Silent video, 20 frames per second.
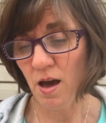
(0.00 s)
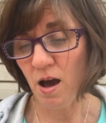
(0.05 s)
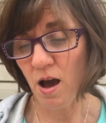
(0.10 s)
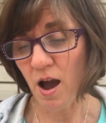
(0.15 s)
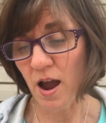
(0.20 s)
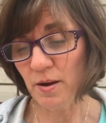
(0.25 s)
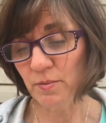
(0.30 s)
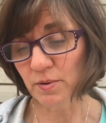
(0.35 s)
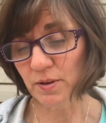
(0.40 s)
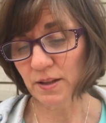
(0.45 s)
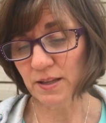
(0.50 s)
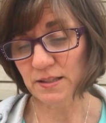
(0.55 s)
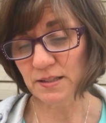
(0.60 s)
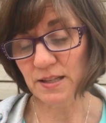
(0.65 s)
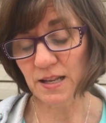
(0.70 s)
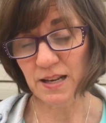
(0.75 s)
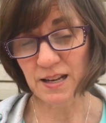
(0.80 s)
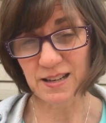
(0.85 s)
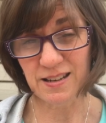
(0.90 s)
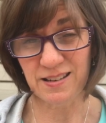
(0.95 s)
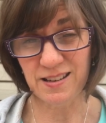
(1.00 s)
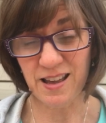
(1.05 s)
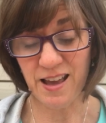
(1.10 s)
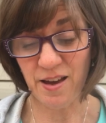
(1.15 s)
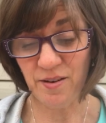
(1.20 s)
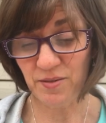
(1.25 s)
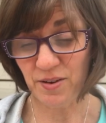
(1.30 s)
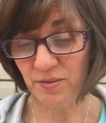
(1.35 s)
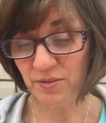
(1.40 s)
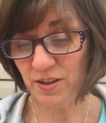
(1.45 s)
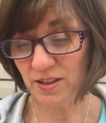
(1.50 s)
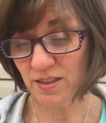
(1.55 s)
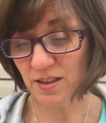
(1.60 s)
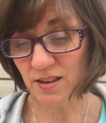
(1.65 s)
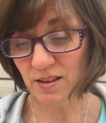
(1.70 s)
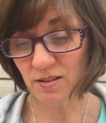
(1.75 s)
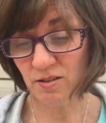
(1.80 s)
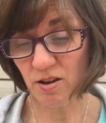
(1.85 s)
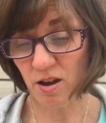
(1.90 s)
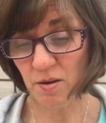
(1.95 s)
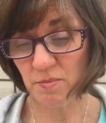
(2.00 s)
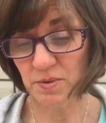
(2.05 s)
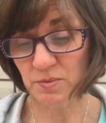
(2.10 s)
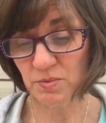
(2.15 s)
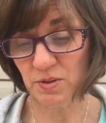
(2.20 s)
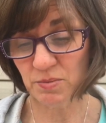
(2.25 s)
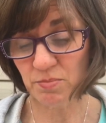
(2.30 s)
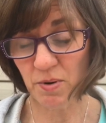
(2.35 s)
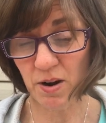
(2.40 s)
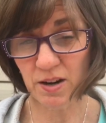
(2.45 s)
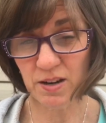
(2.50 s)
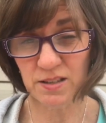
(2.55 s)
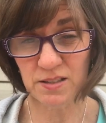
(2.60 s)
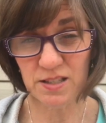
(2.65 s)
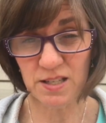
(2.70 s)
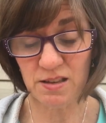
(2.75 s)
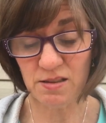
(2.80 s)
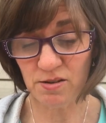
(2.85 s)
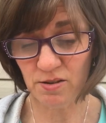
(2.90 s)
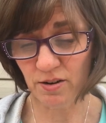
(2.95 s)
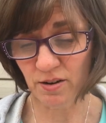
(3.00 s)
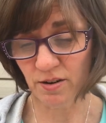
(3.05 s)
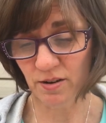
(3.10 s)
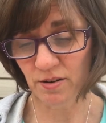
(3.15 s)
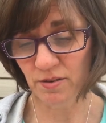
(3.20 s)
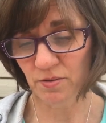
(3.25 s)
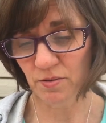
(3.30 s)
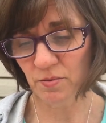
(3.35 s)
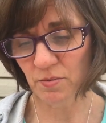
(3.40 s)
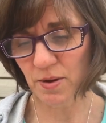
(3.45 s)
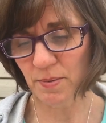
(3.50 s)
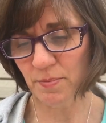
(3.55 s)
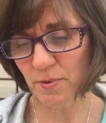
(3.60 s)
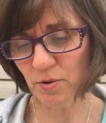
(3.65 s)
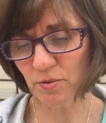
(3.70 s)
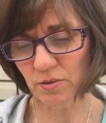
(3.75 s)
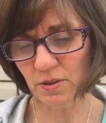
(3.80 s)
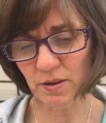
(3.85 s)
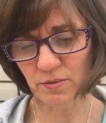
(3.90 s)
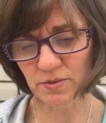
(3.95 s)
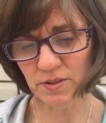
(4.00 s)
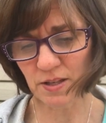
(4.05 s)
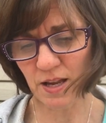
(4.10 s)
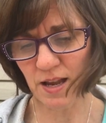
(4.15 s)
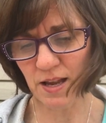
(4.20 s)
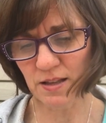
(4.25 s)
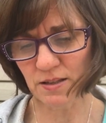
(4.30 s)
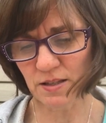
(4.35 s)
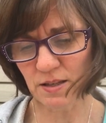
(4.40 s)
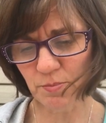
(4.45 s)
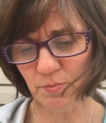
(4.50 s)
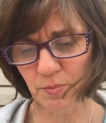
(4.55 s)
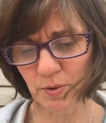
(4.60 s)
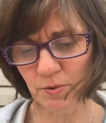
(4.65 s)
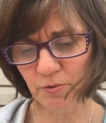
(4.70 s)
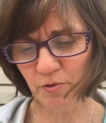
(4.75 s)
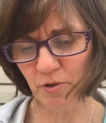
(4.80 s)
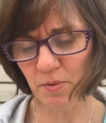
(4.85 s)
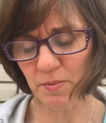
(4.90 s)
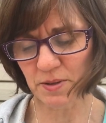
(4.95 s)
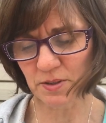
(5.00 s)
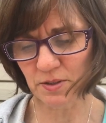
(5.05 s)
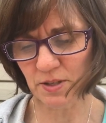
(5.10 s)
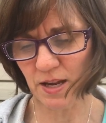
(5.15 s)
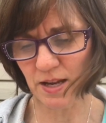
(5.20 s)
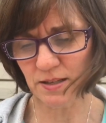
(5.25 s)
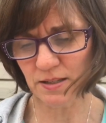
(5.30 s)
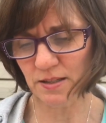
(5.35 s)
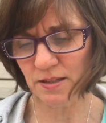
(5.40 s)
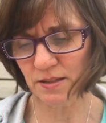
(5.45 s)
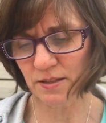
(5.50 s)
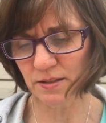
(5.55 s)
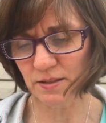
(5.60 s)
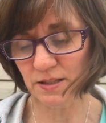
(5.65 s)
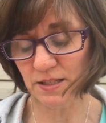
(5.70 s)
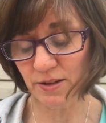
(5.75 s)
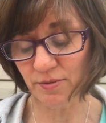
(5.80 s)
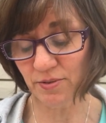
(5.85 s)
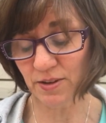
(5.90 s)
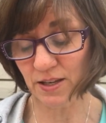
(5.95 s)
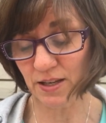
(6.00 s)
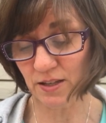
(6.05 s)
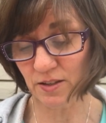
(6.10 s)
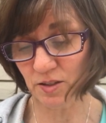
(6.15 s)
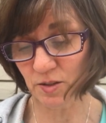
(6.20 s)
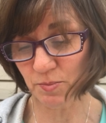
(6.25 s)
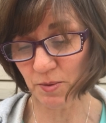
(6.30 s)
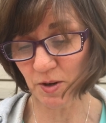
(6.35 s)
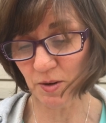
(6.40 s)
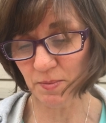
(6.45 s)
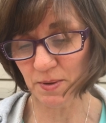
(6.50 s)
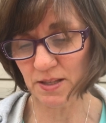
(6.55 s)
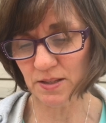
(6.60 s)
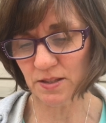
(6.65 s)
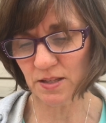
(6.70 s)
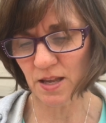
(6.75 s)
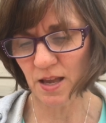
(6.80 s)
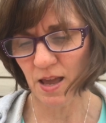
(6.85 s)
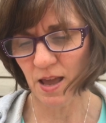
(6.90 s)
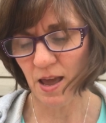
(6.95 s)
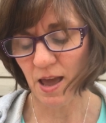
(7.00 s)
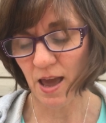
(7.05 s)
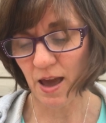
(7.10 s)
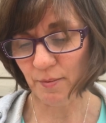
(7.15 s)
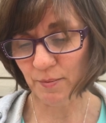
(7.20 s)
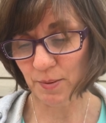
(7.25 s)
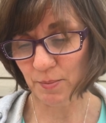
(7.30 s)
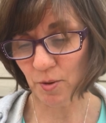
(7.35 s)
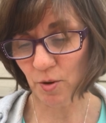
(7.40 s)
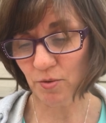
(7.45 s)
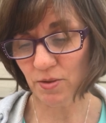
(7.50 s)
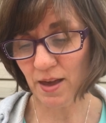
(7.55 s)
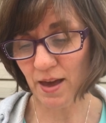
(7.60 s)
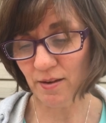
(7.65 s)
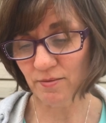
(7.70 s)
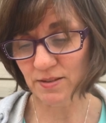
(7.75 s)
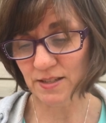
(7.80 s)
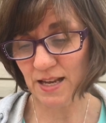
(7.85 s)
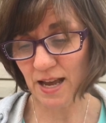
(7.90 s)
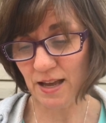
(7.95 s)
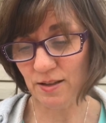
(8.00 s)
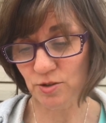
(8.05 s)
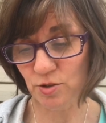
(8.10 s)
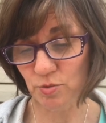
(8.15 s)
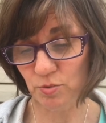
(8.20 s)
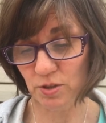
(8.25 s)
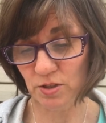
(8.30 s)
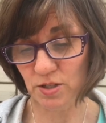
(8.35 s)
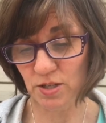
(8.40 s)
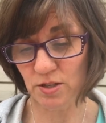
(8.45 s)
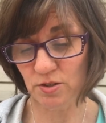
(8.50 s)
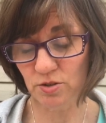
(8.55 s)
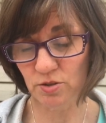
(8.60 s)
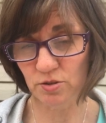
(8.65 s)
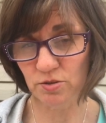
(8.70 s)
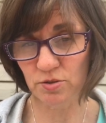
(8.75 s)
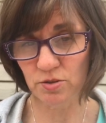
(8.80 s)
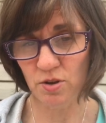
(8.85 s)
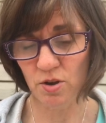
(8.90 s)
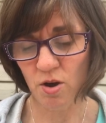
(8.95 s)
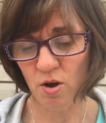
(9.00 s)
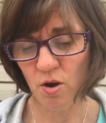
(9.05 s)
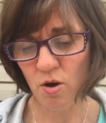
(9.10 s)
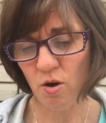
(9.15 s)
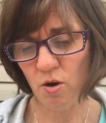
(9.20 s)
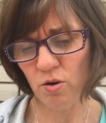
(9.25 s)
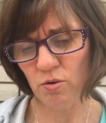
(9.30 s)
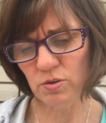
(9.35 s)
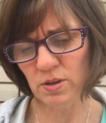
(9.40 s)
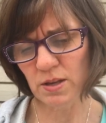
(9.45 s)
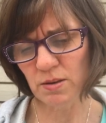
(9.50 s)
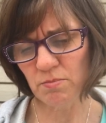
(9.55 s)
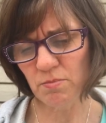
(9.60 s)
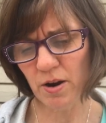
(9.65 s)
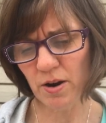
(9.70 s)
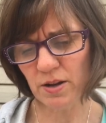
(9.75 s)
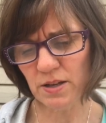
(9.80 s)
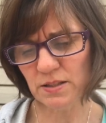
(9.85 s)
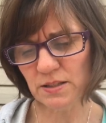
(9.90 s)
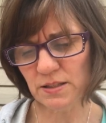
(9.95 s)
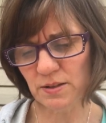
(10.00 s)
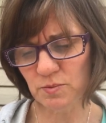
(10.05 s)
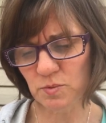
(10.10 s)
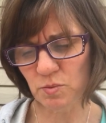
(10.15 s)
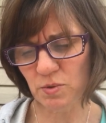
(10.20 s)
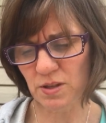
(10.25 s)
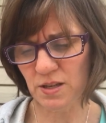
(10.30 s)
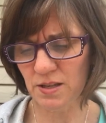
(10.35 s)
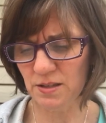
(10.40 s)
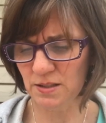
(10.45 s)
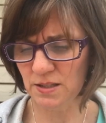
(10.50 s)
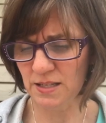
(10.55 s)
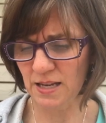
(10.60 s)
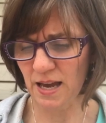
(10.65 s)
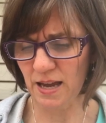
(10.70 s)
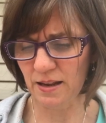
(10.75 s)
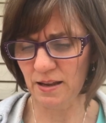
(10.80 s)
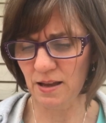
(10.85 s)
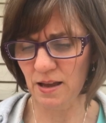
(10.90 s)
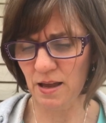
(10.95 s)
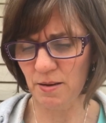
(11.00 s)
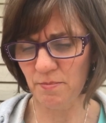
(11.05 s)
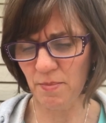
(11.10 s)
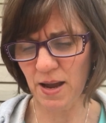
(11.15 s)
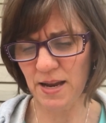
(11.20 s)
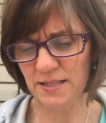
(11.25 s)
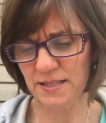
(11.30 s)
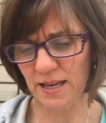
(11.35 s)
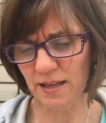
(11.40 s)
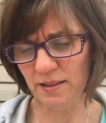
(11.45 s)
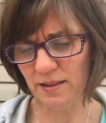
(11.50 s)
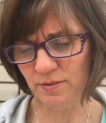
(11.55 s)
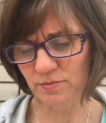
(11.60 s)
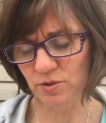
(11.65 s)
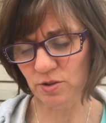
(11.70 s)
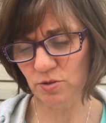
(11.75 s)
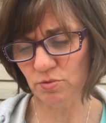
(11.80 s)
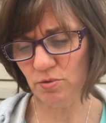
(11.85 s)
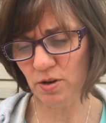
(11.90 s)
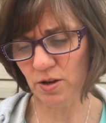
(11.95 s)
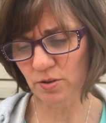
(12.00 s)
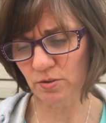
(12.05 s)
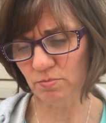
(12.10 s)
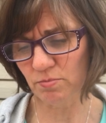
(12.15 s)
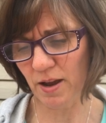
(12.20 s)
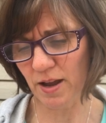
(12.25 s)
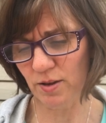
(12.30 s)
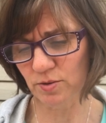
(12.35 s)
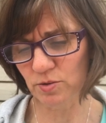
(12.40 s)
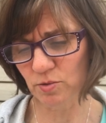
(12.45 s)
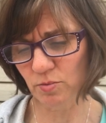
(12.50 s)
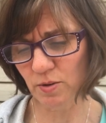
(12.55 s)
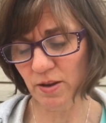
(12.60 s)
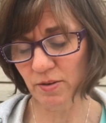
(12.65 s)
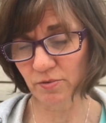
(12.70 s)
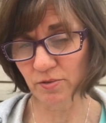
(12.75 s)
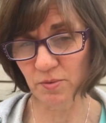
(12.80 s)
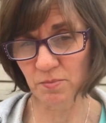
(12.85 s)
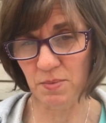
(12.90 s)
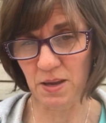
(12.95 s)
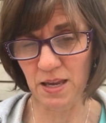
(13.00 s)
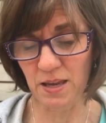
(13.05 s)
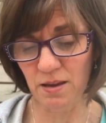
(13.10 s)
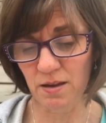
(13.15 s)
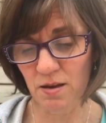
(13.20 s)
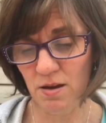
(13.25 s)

I realized that I didn't have everything in common with Marcus either. We both love science and performing scientific experiments, and we both have dads who are teachers. Only Marcus lives with his dad, and my dad lives 200 miles away from me.